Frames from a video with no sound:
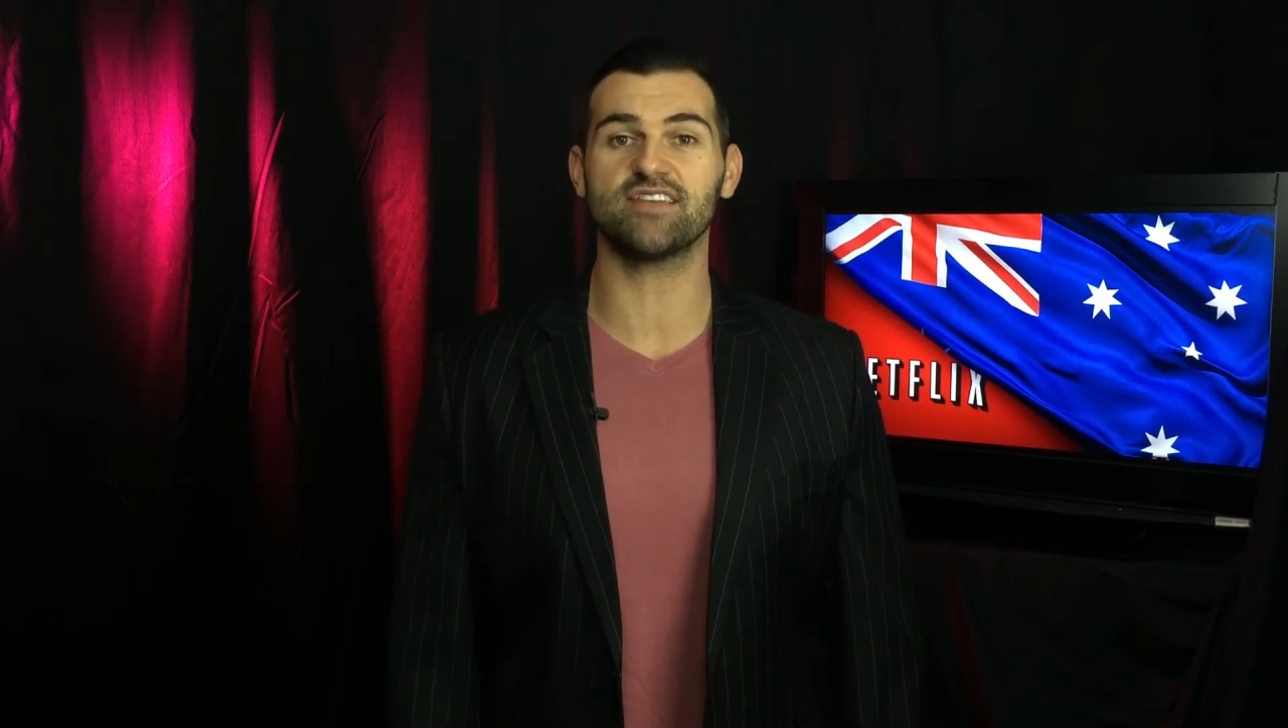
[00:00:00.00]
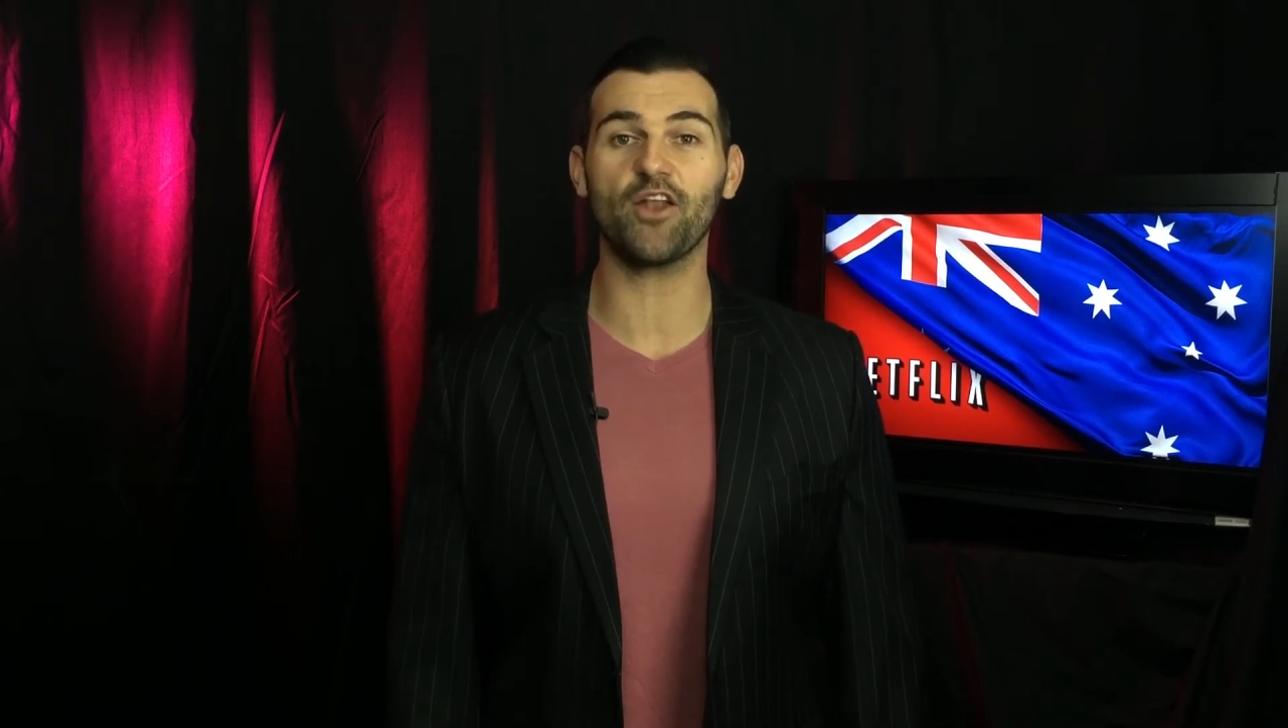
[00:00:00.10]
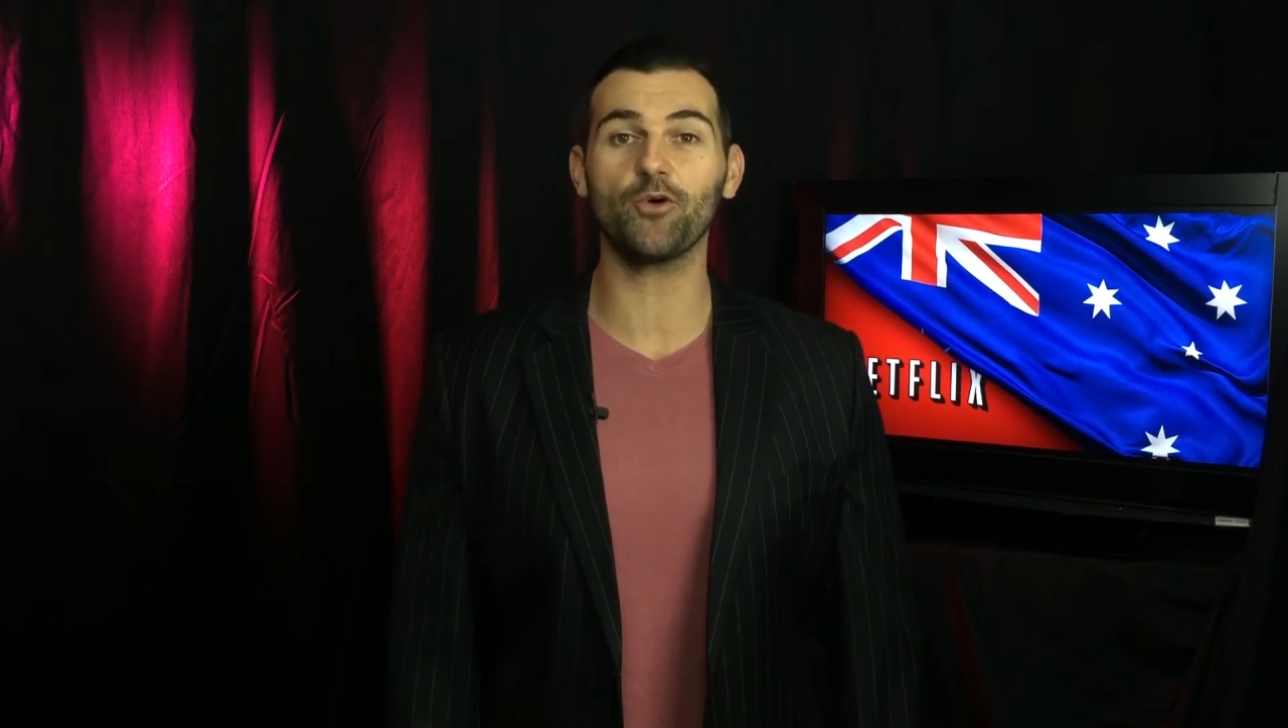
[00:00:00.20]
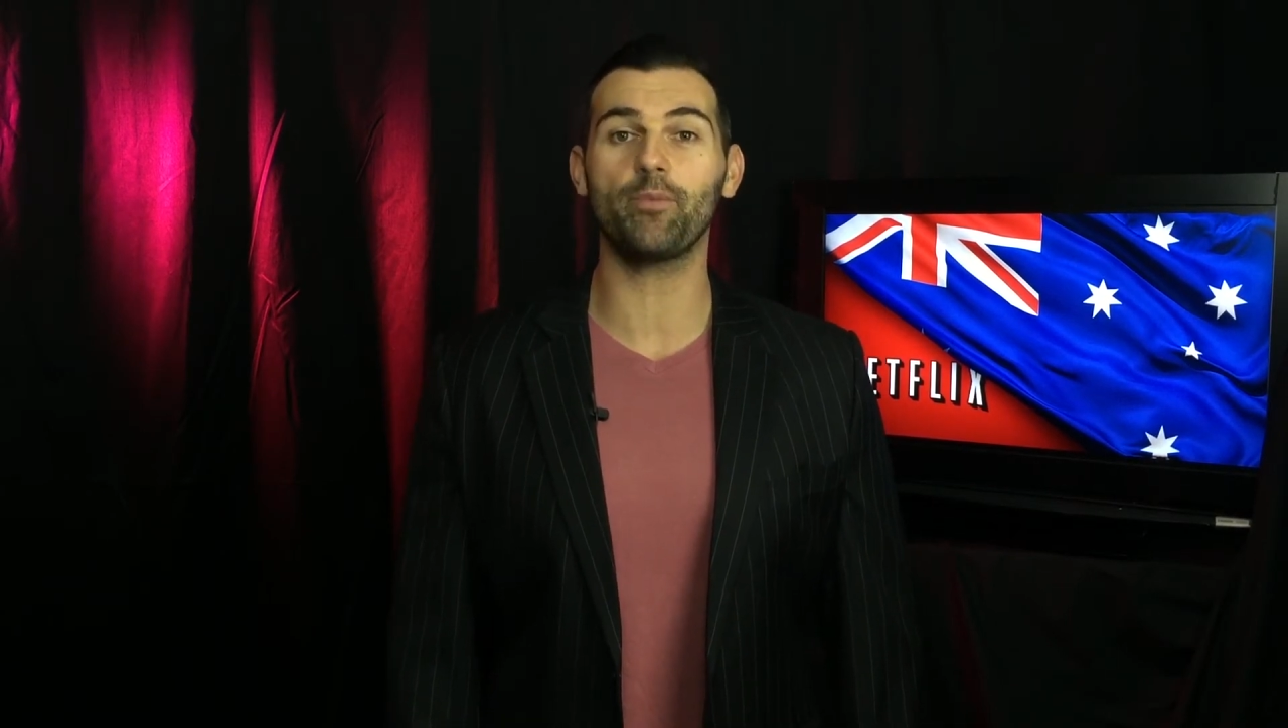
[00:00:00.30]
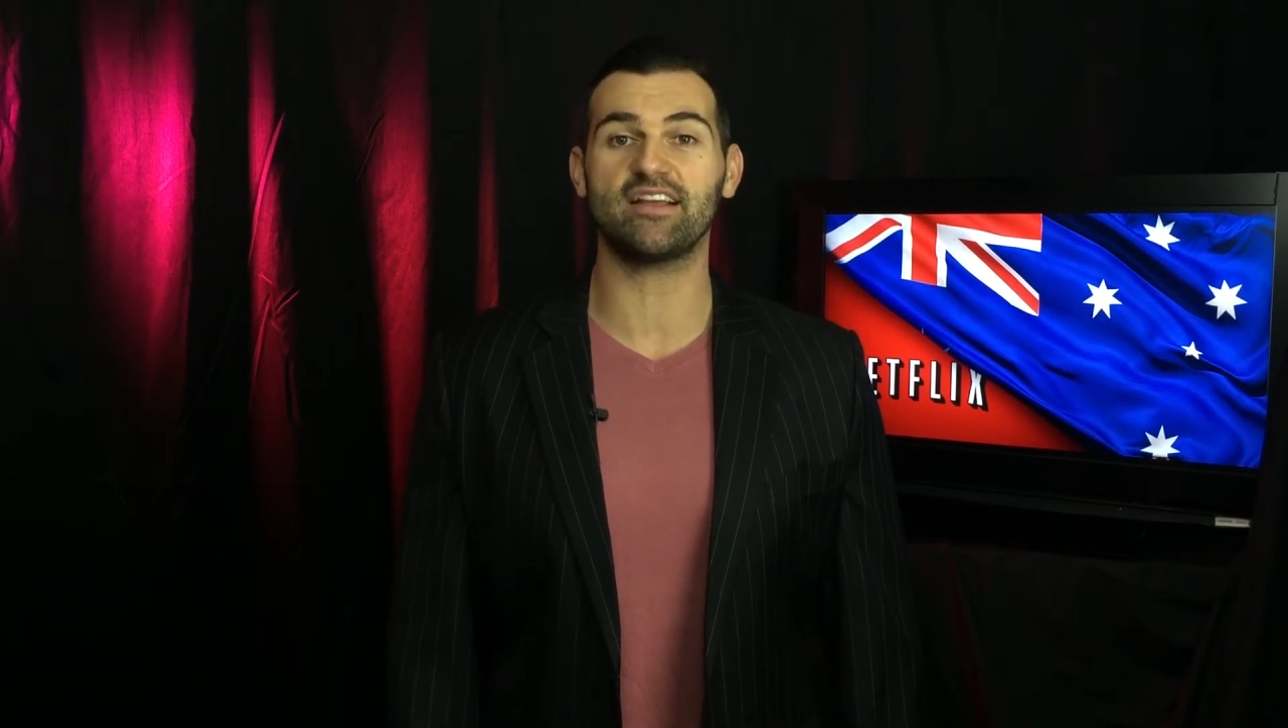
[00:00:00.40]

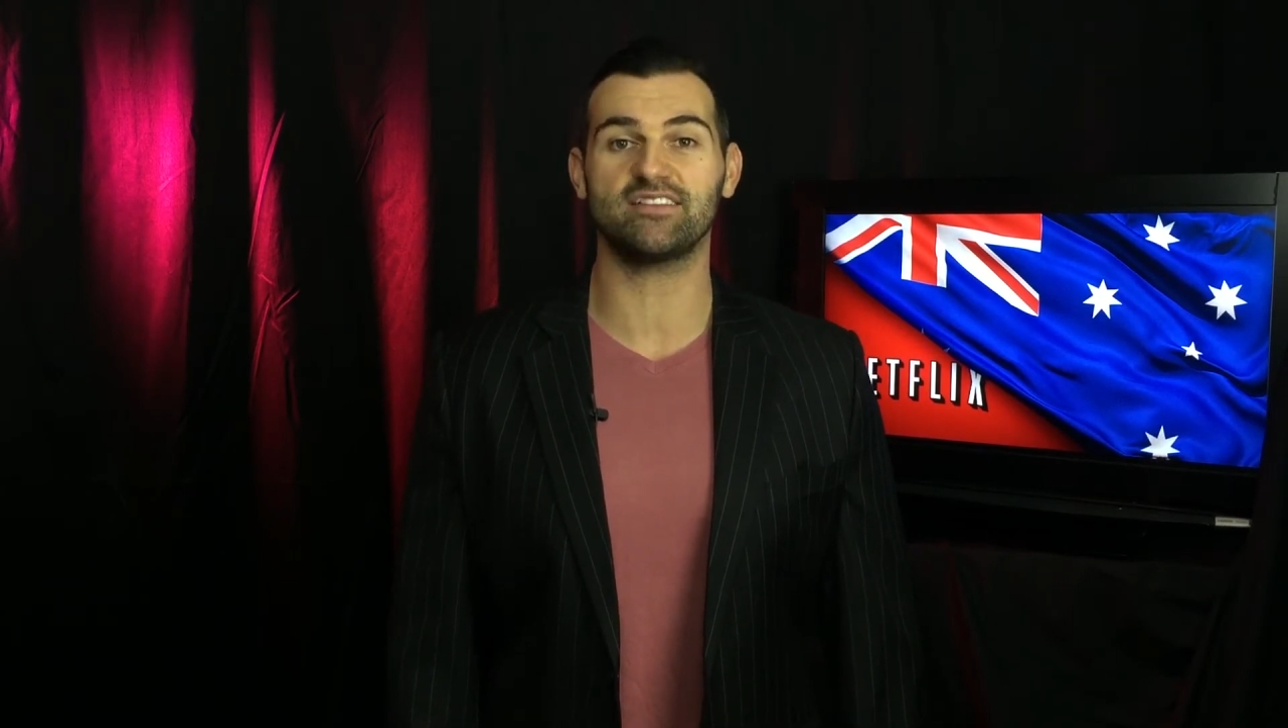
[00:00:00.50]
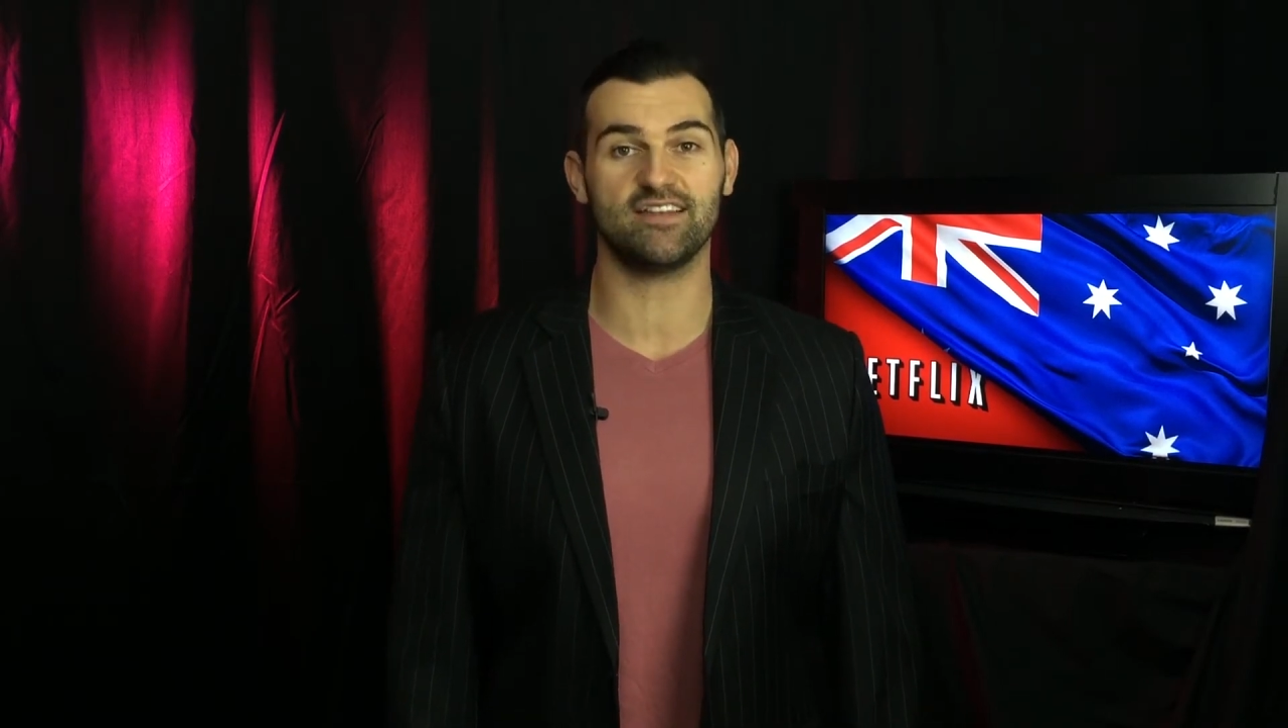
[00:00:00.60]
tunnel back to